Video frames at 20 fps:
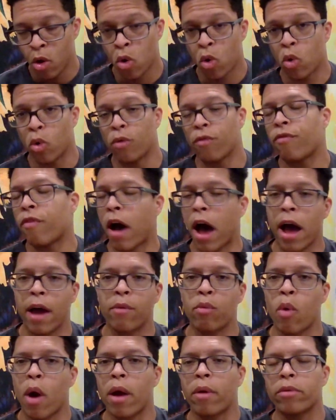or
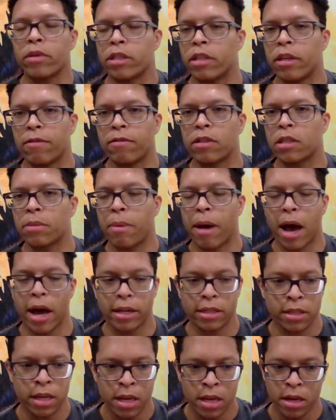five wide receiver
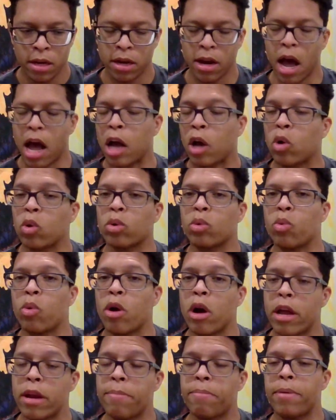spots, knock on
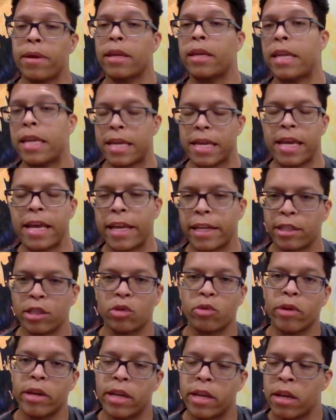wood, pending
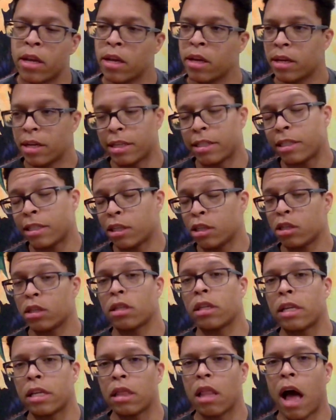injury,
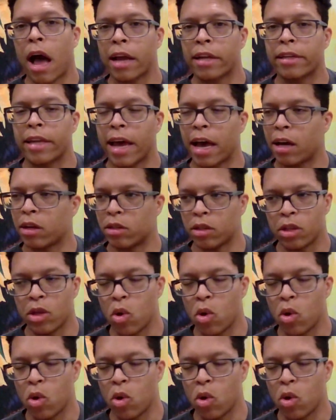essentially locked down.